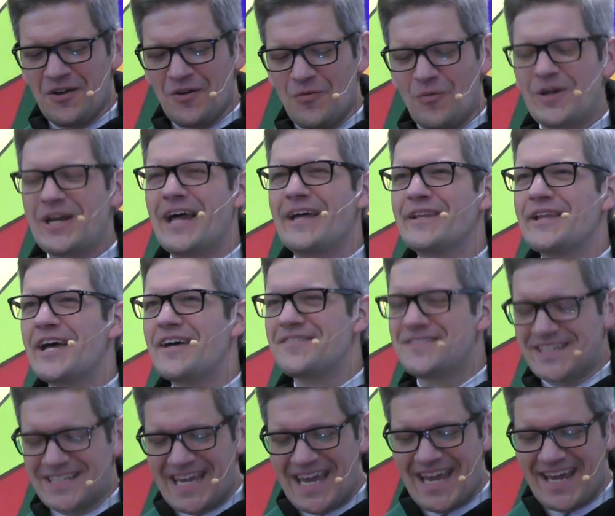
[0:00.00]
When I
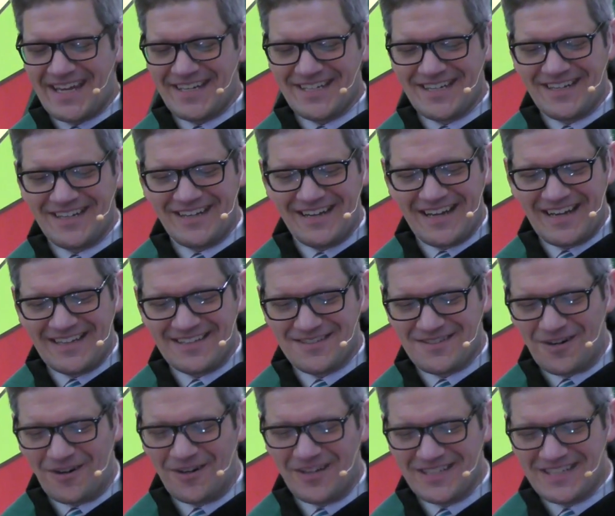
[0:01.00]
left Canyon and
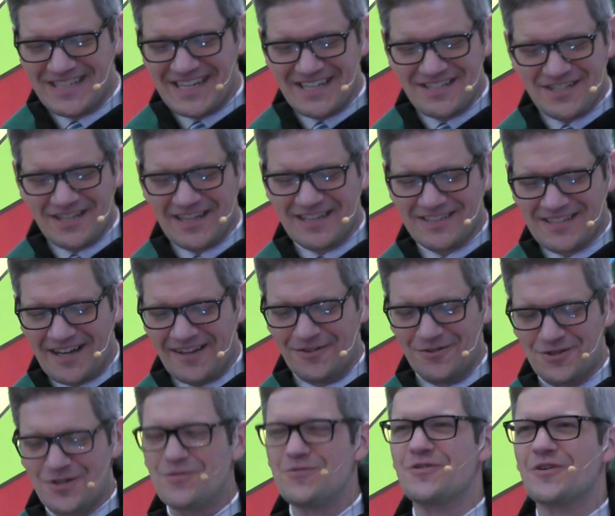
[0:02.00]
started teaching at
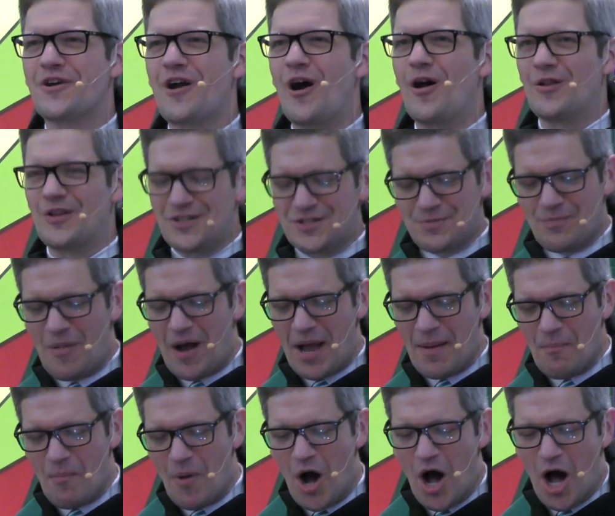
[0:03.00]
Tyler Junior College, my
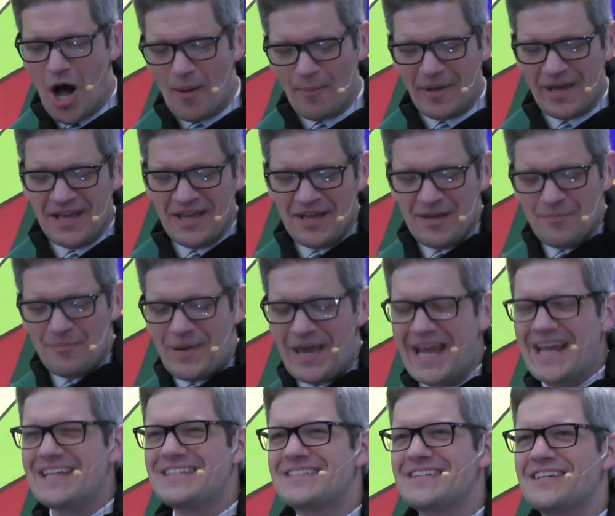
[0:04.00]
mom
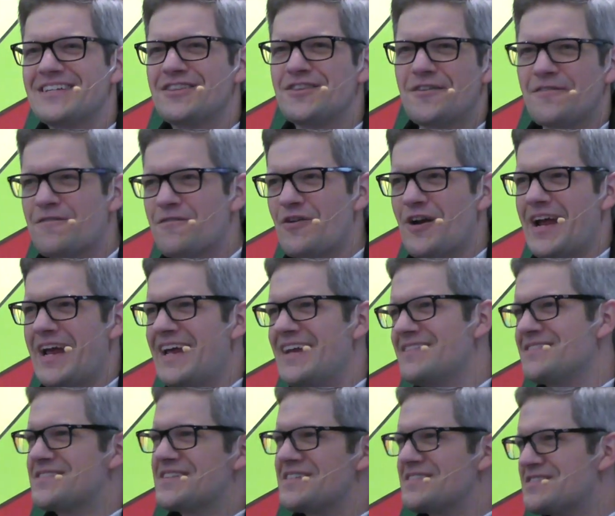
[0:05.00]
painted the
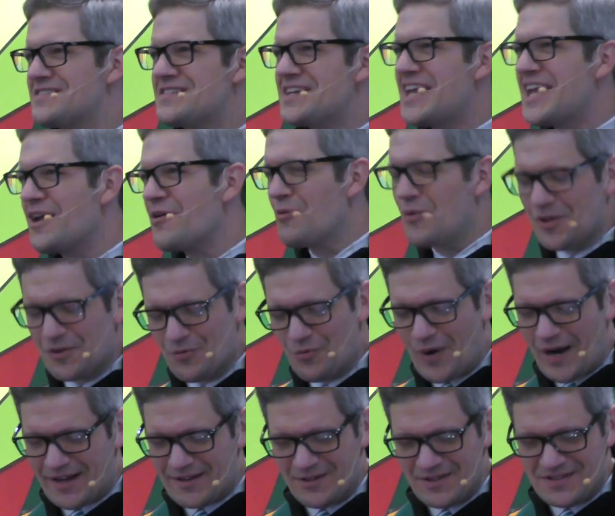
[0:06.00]
phrase, sing with
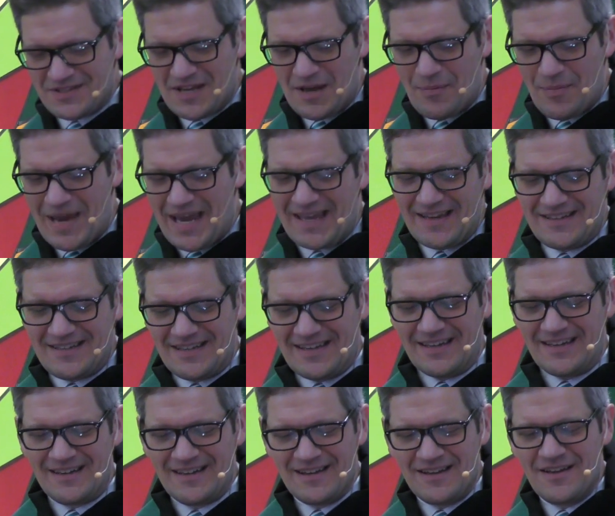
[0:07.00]
reckless
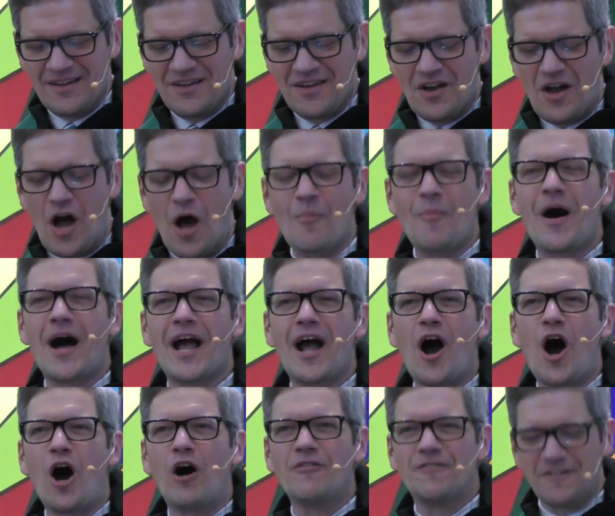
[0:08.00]
abandon, on my
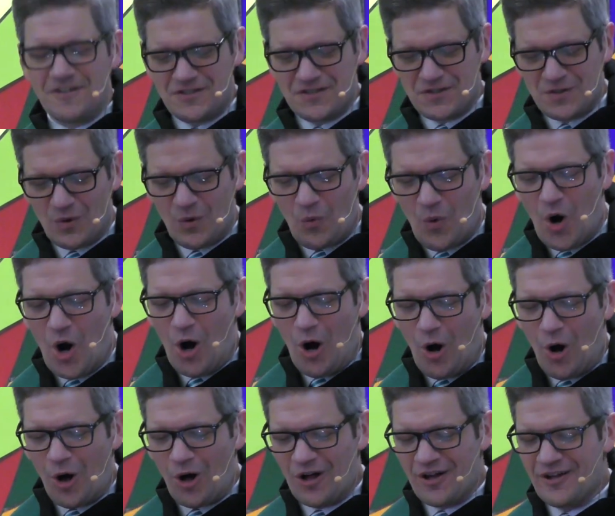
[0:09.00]
office
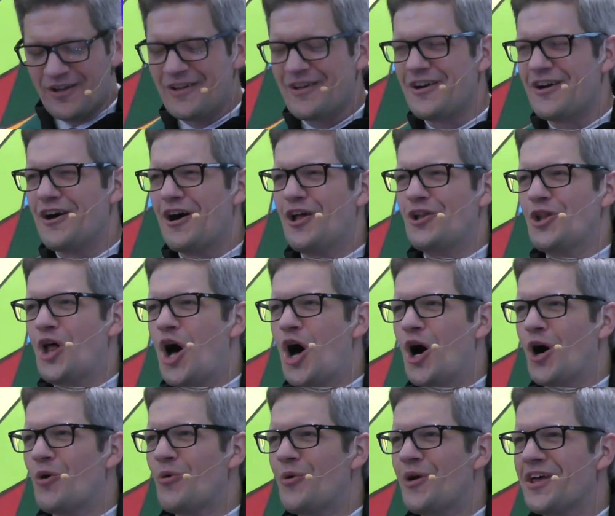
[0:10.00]
wall,
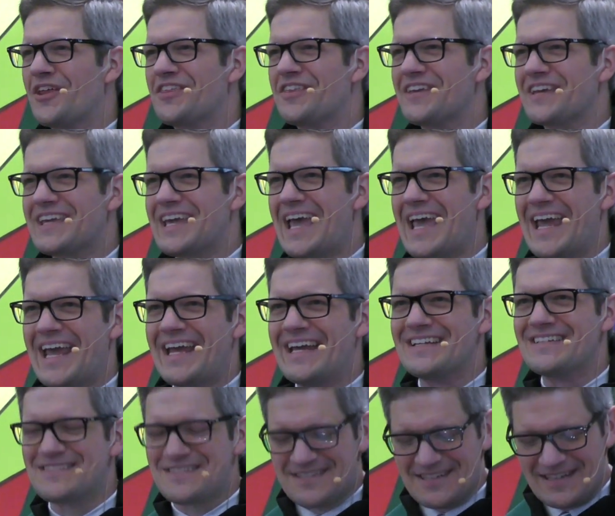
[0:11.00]
along with
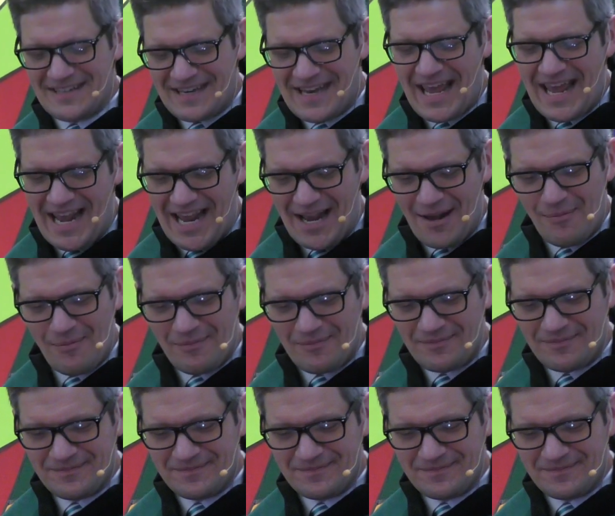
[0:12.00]
Cain's name.